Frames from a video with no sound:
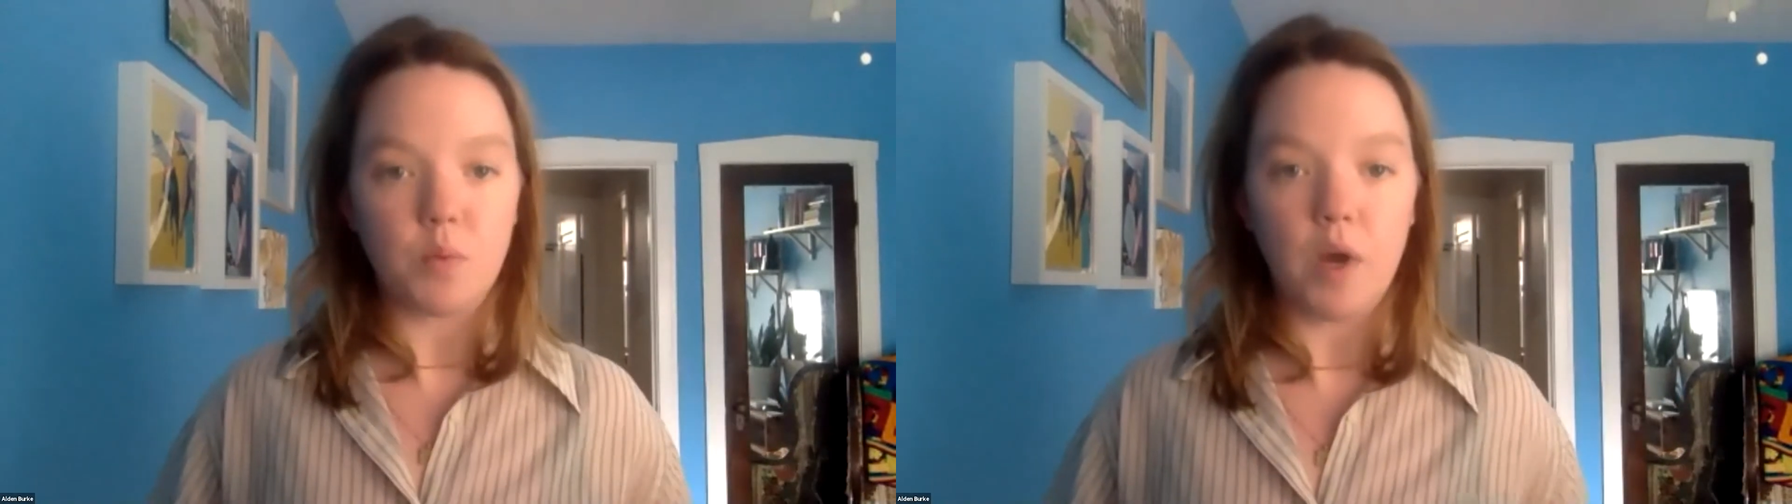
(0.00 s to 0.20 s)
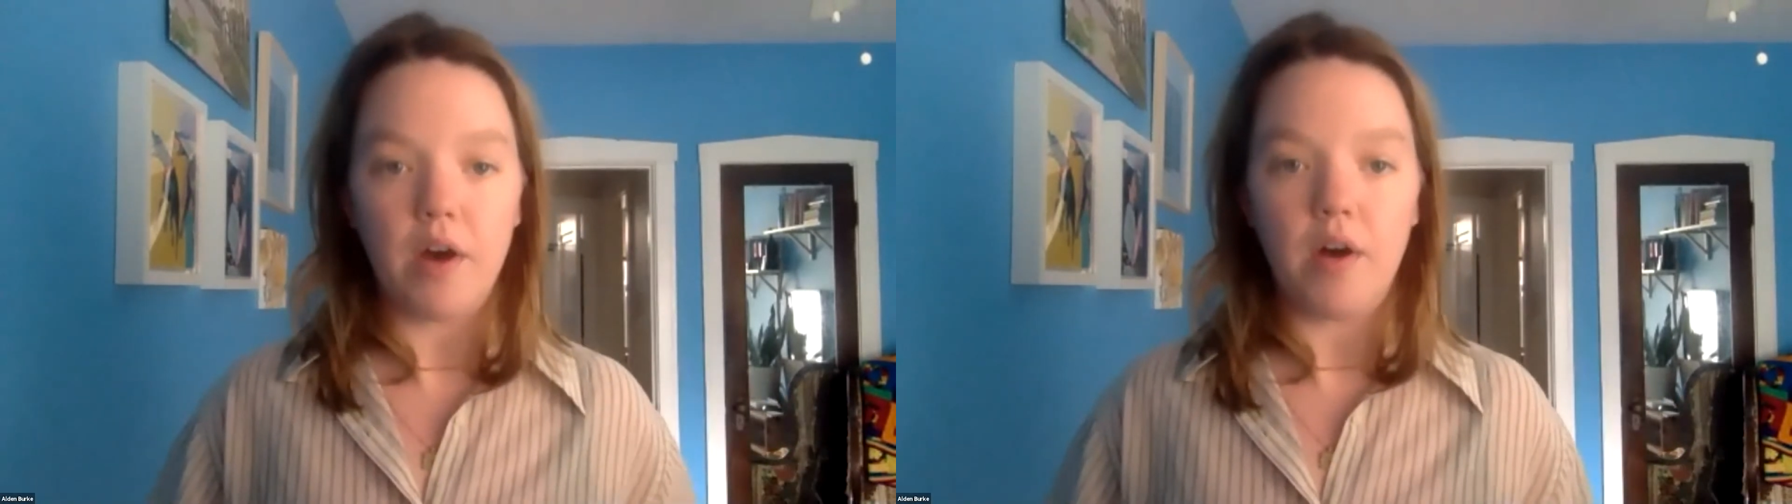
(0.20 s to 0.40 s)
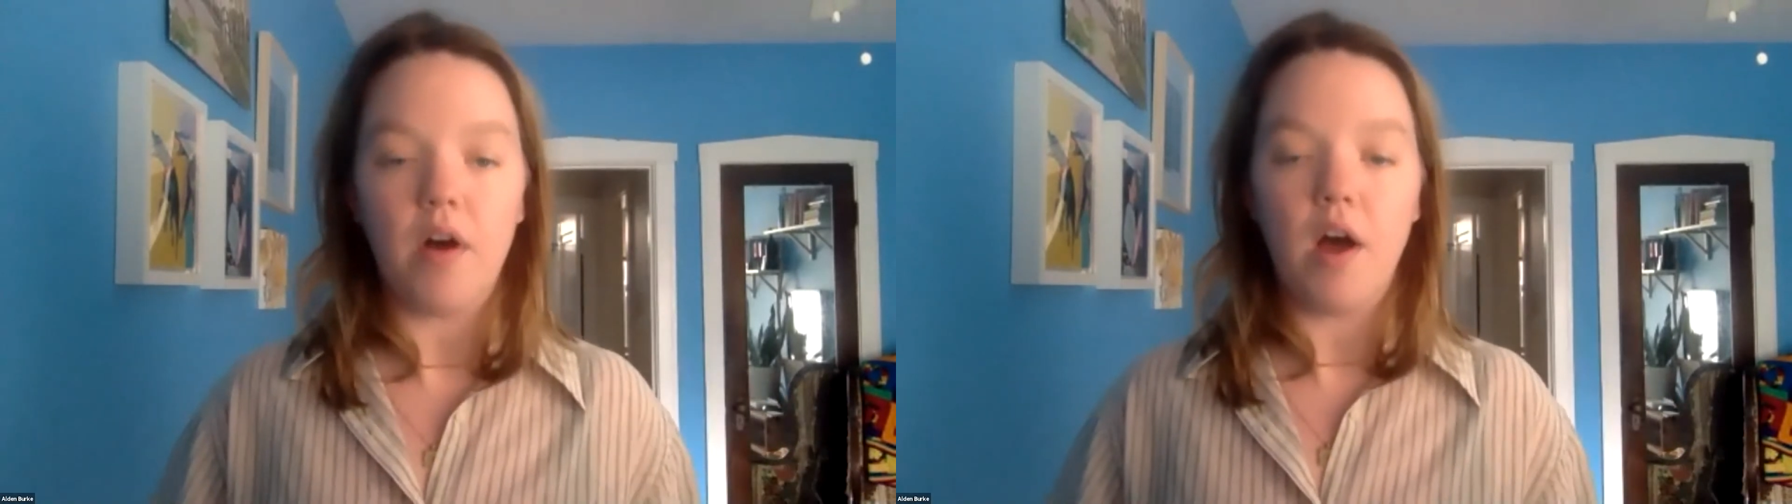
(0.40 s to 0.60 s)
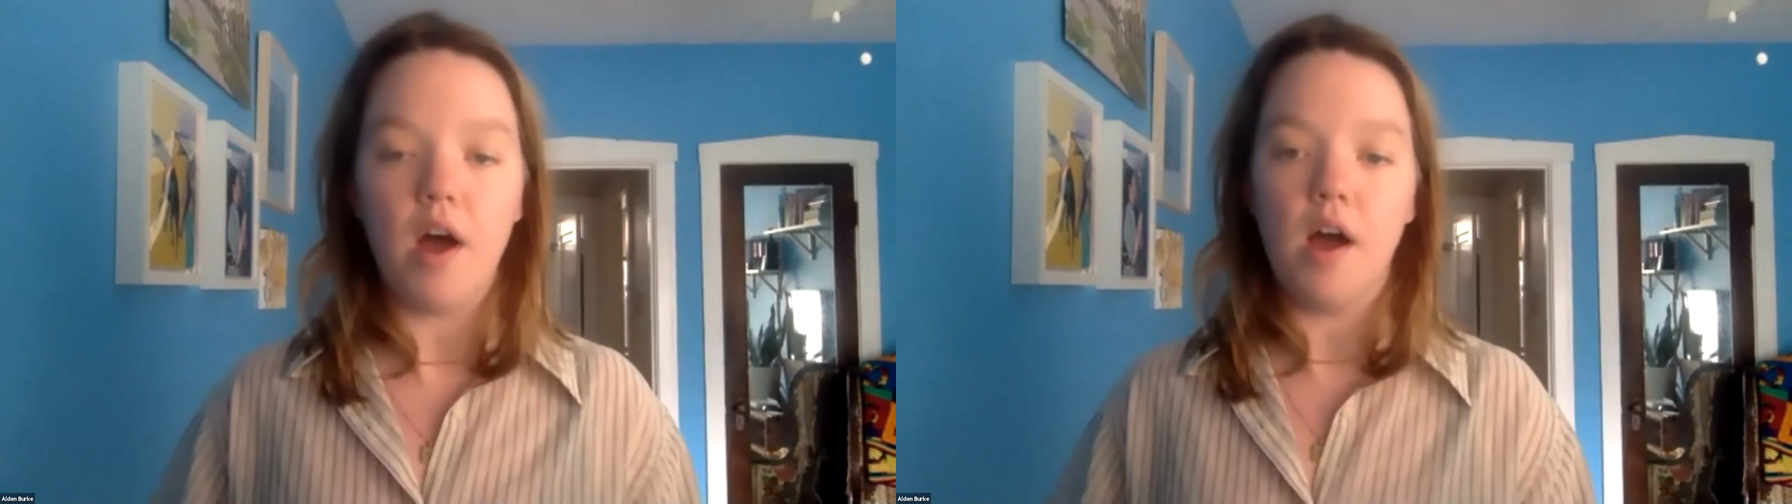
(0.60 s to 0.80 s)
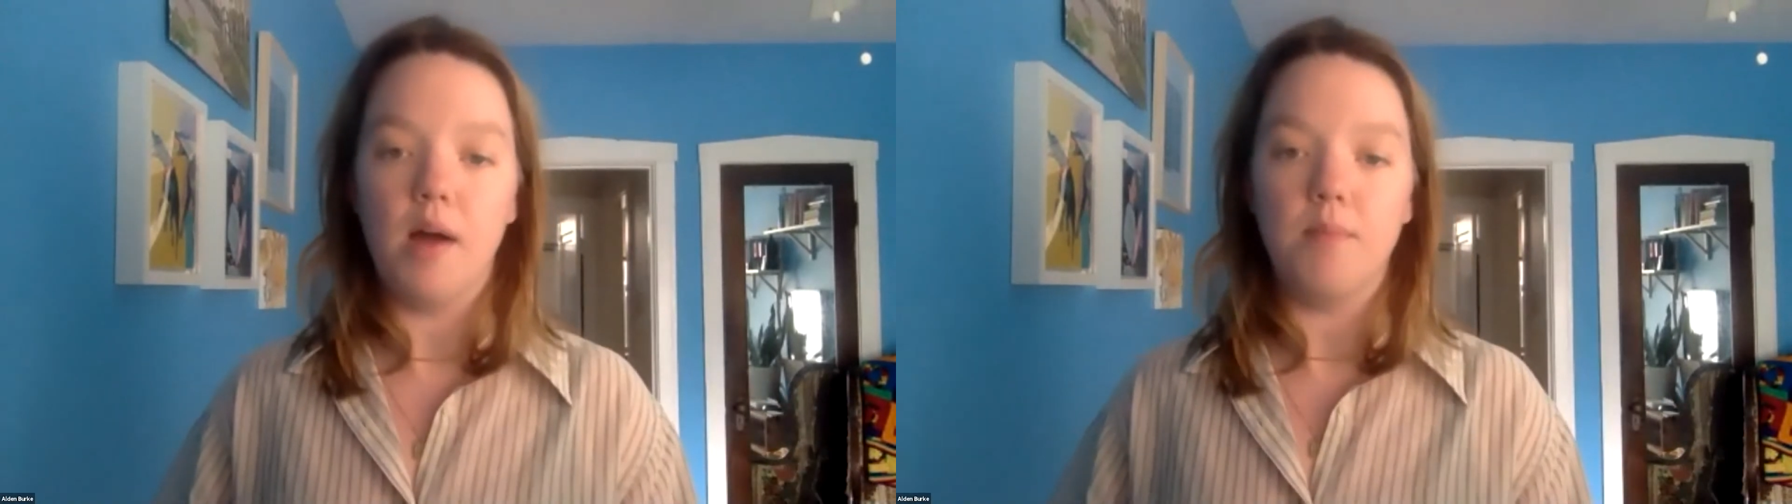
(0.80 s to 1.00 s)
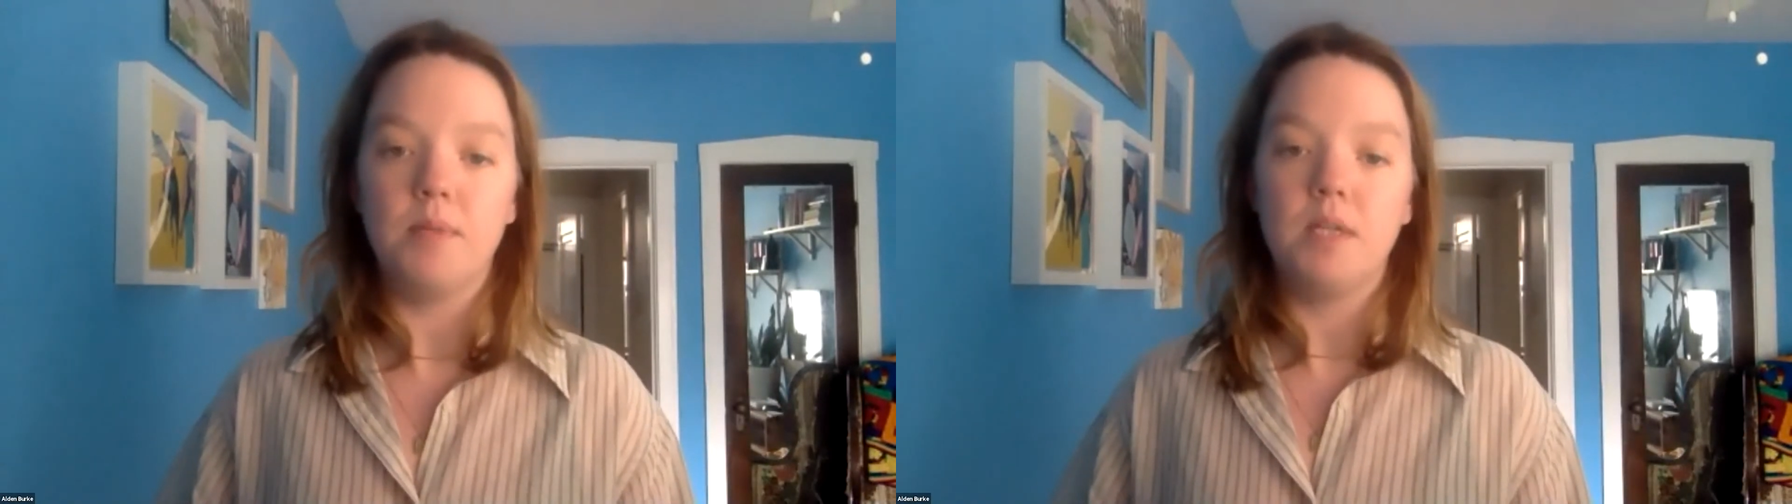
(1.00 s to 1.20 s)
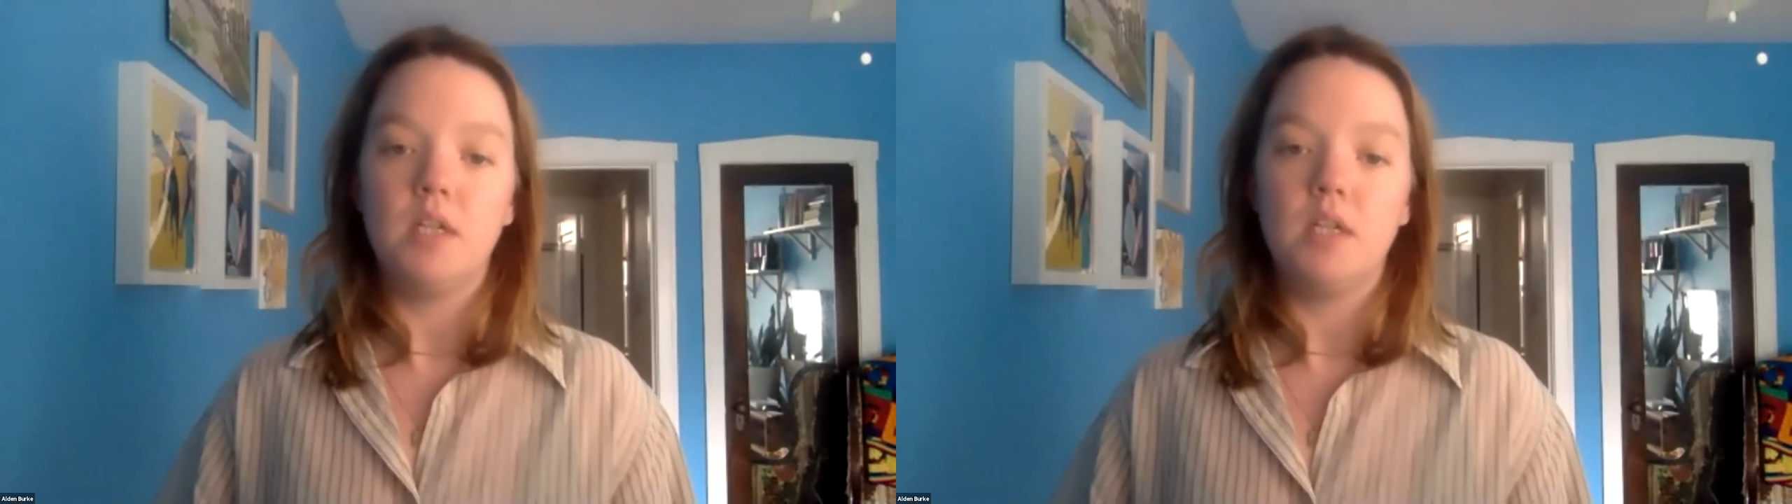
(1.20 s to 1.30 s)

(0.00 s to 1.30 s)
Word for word: well. Um,